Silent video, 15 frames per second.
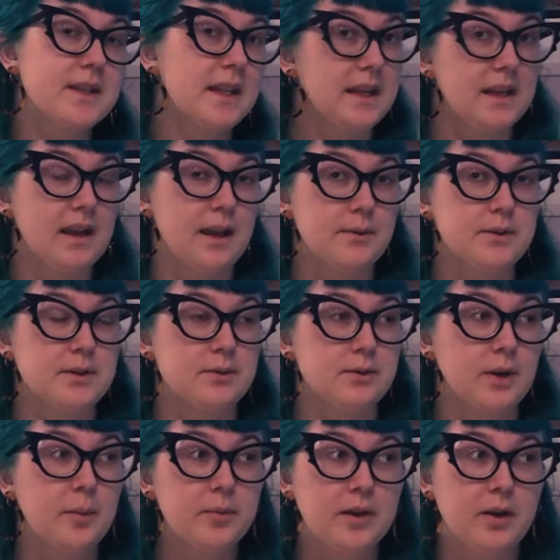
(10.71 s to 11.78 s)
thinking I would do an
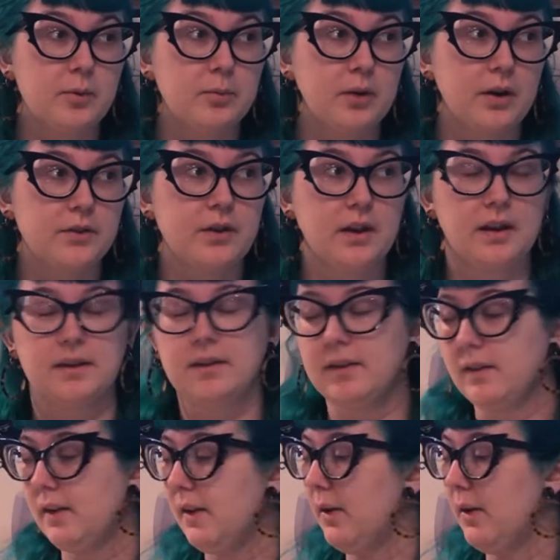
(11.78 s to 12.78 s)
upcycle project.